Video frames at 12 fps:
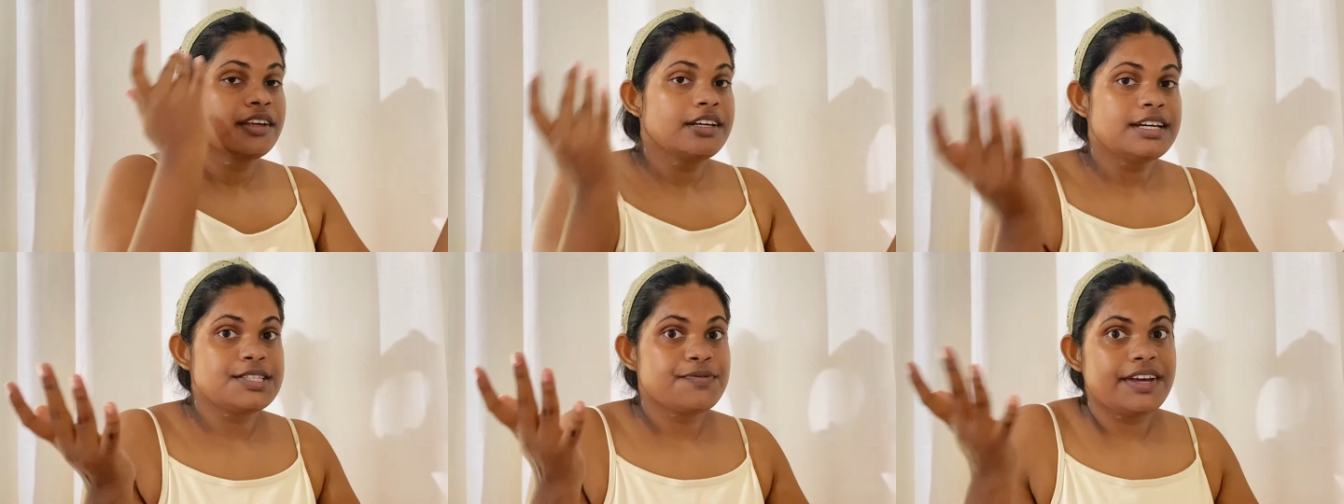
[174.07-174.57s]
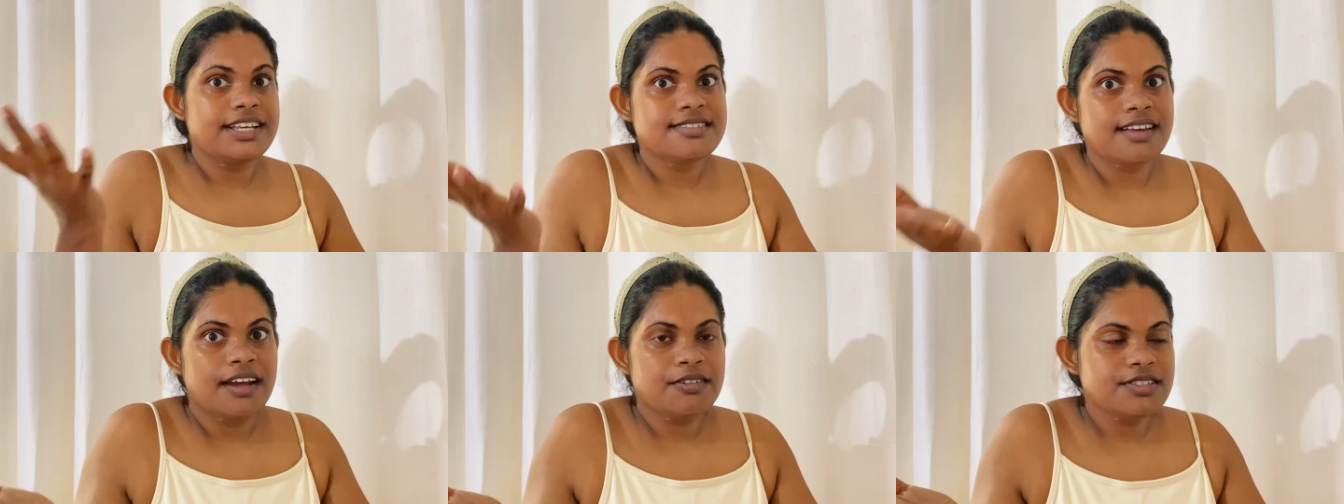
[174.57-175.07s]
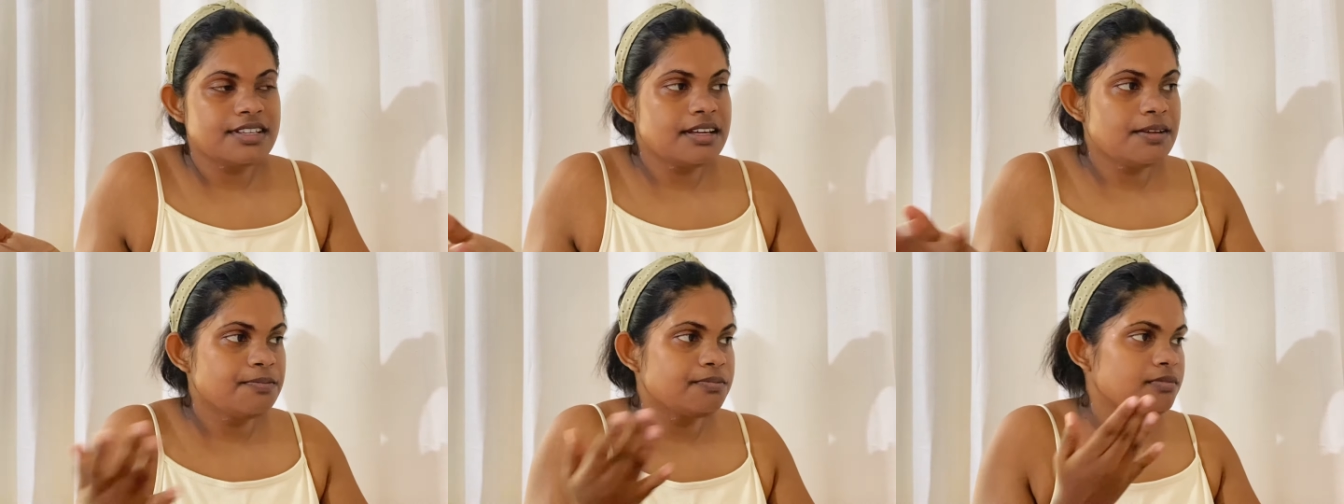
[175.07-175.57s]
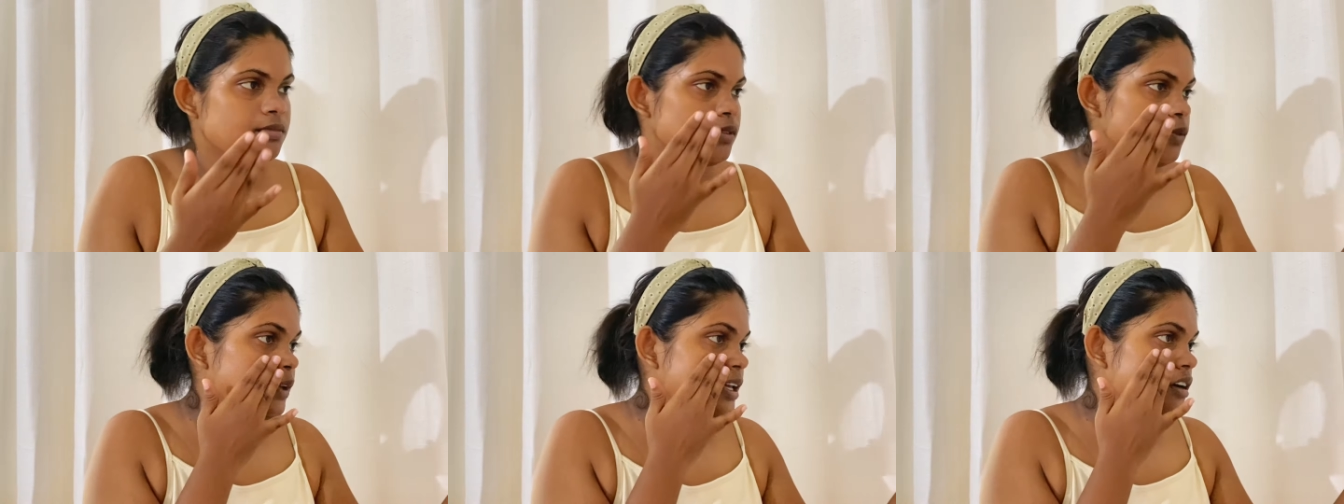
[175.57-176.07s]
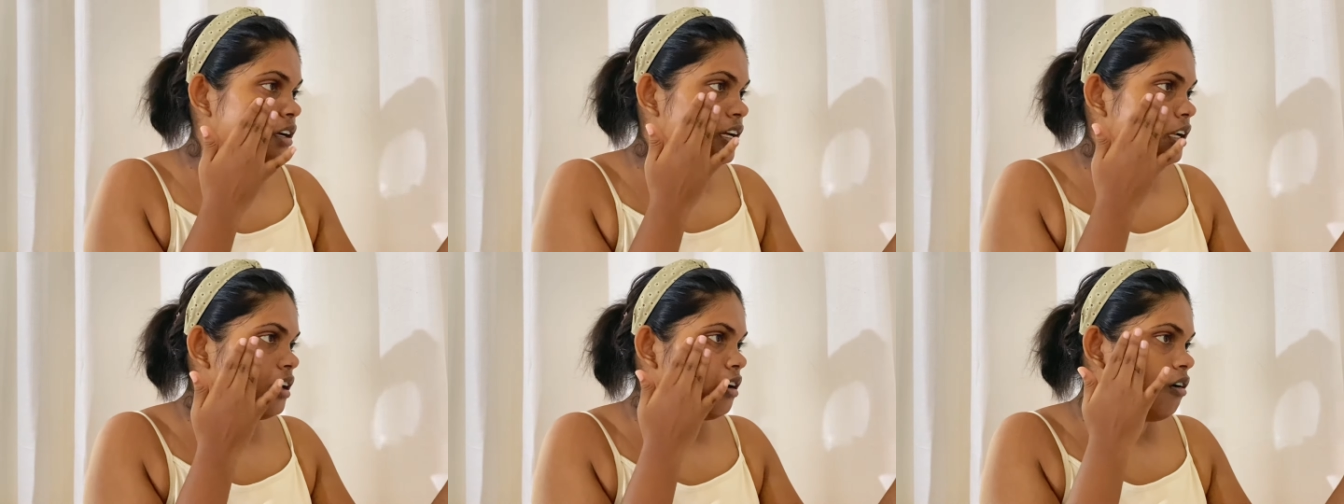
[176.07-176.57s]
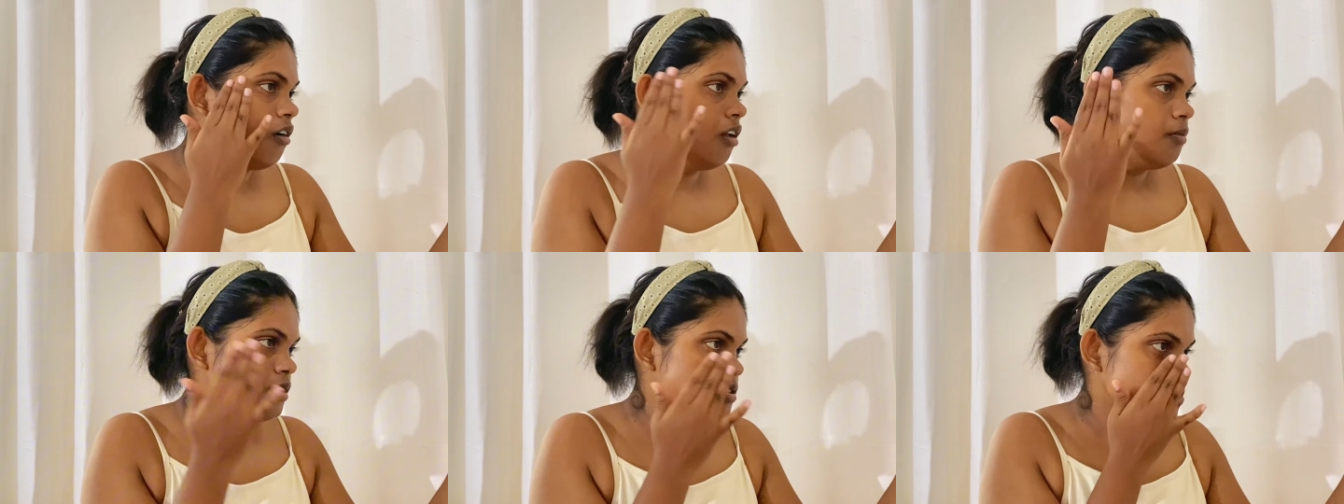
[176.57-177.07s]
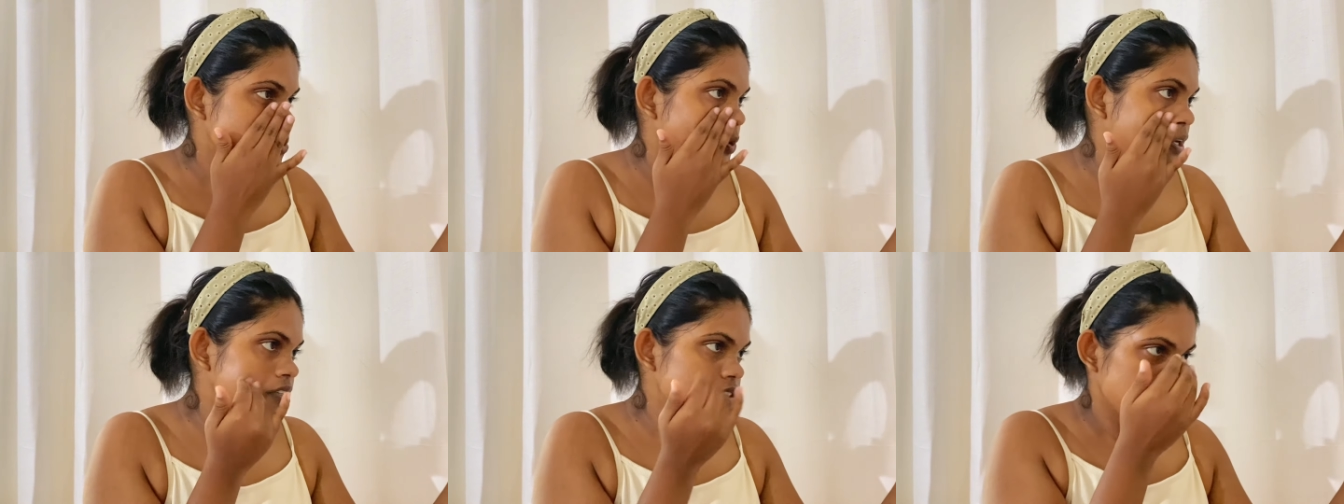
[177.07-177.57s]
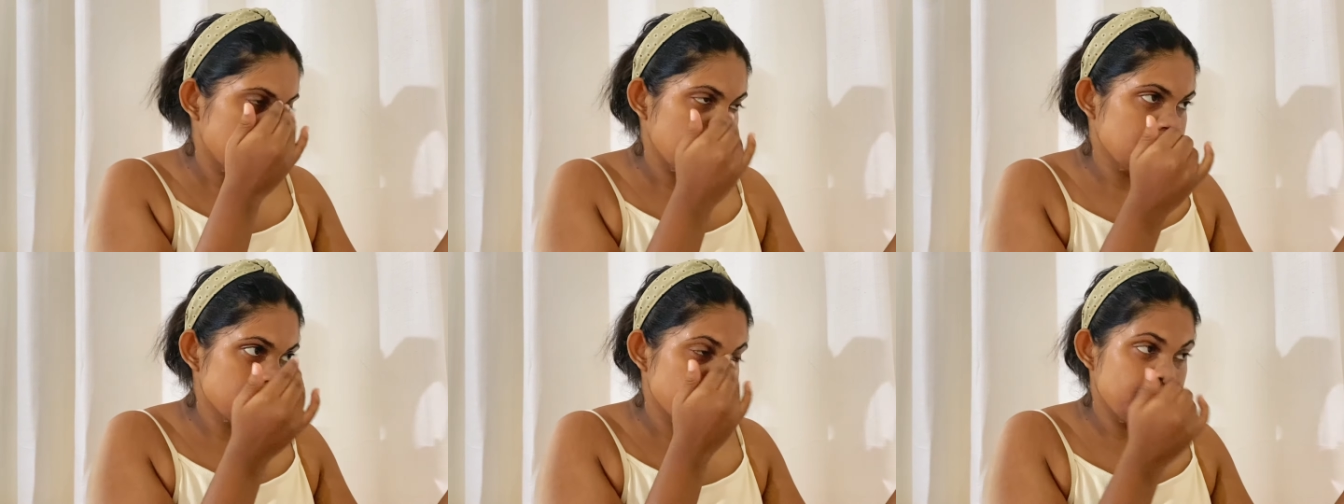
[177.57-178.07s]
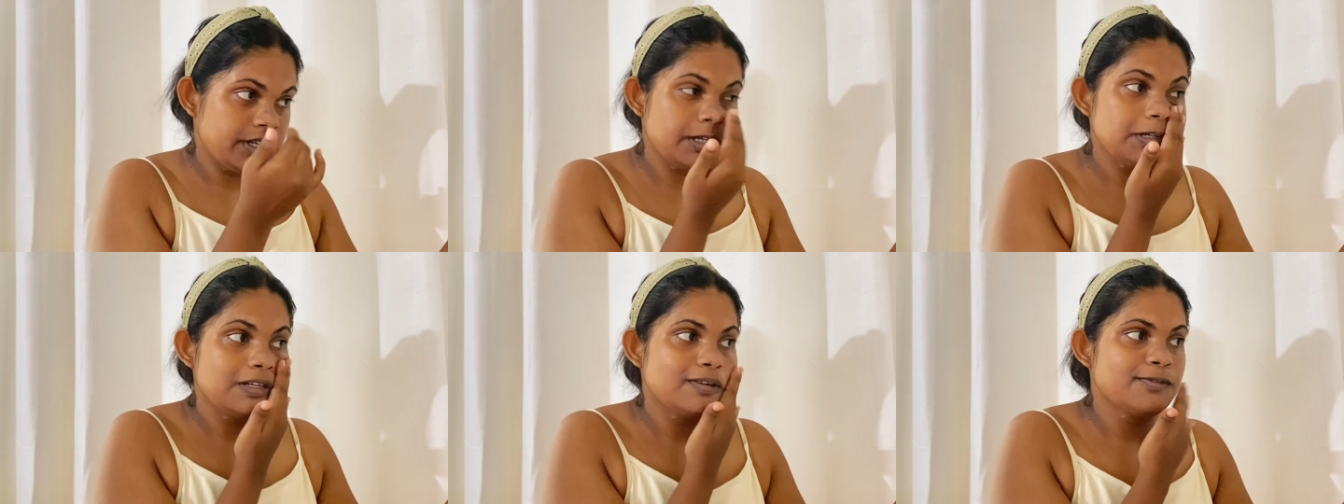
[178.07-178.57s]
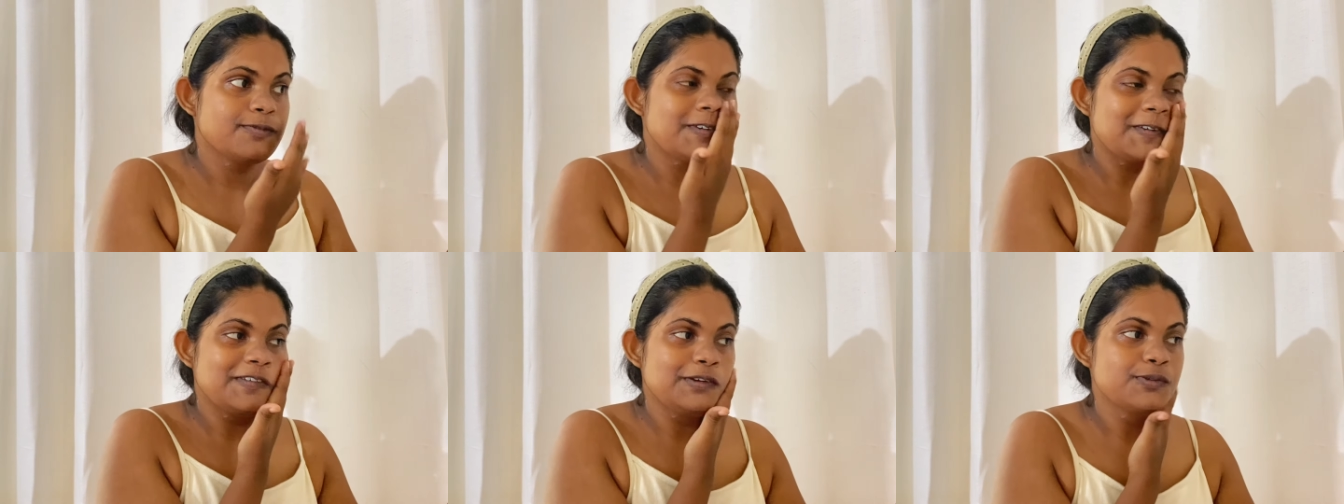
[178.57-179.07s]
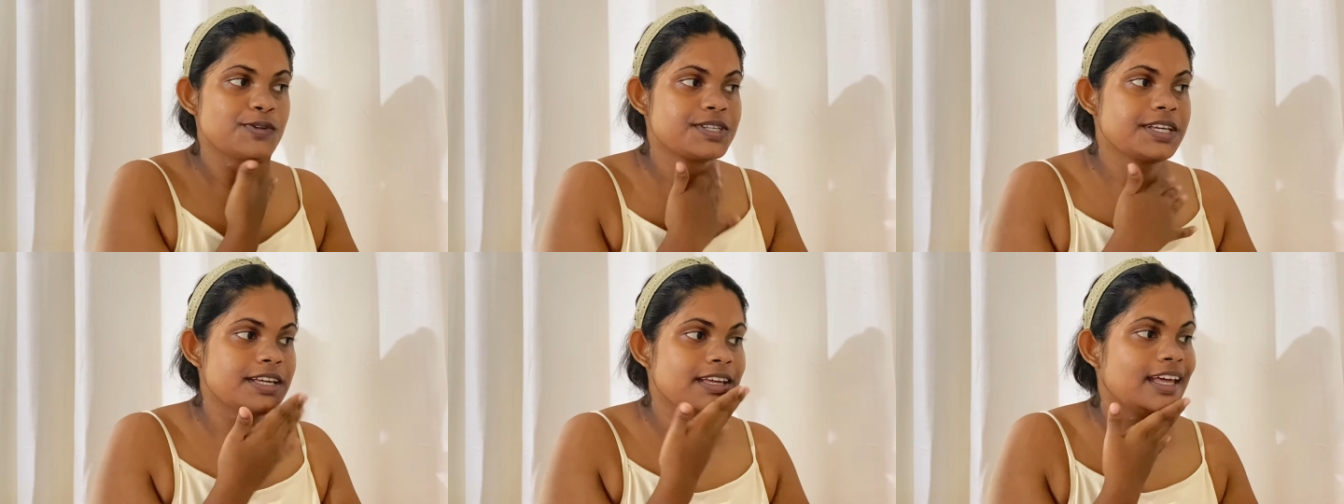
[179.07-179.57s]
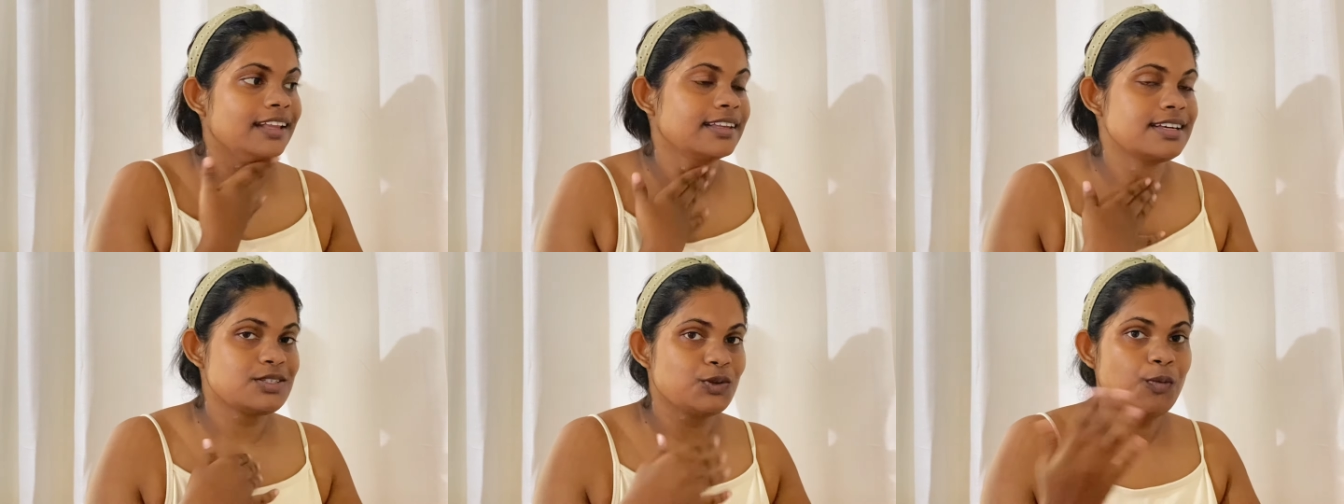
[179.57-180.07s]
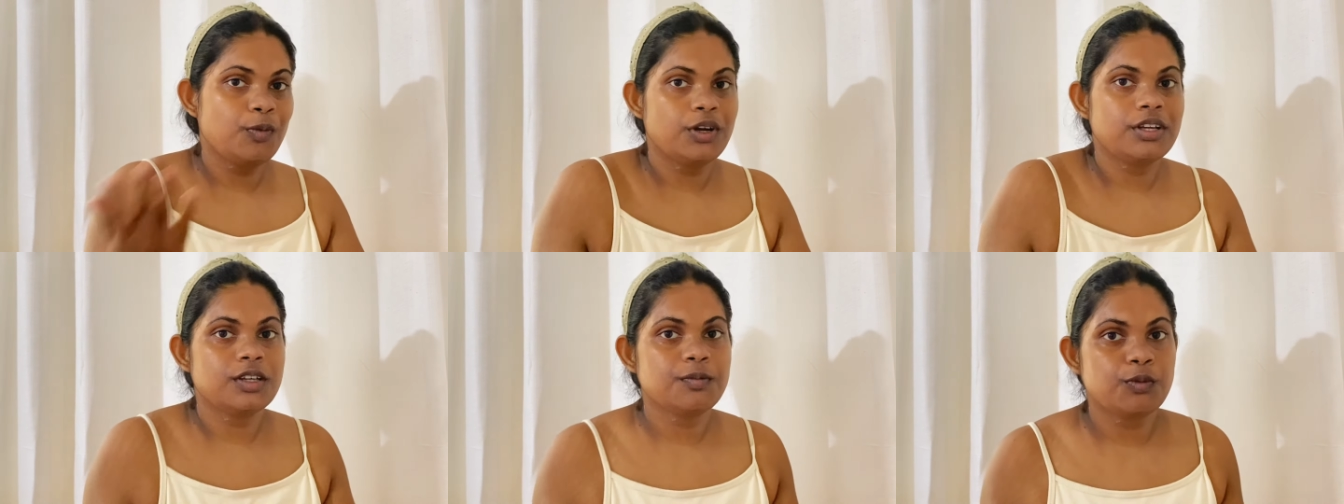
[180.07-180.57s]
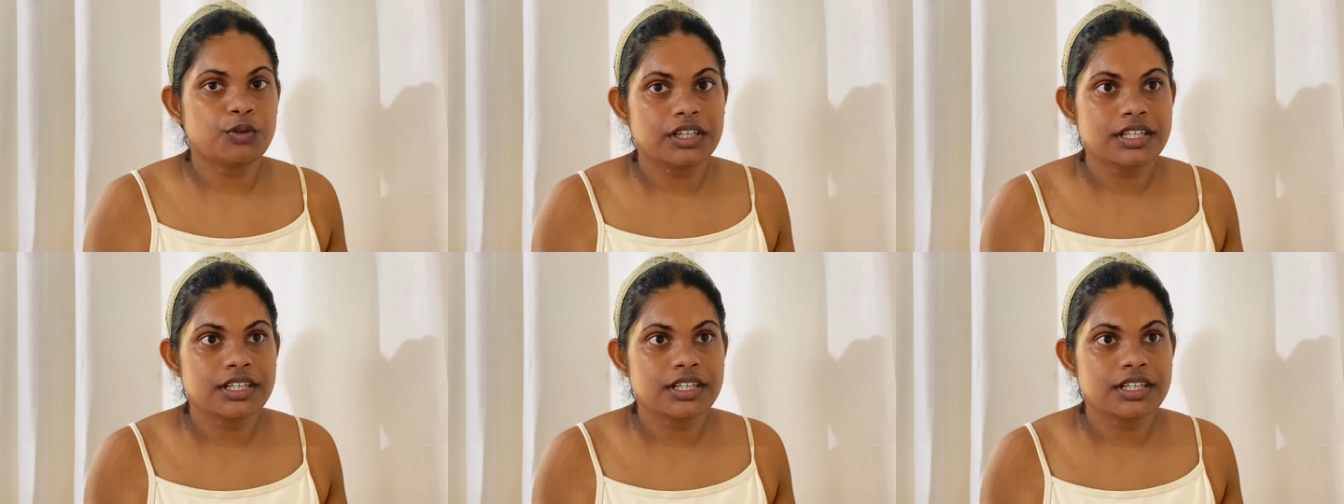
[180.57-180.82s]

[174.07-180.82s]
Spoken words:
It's very sad to say we are getting almost sweat and sweated when we do skincare. There's no point of putting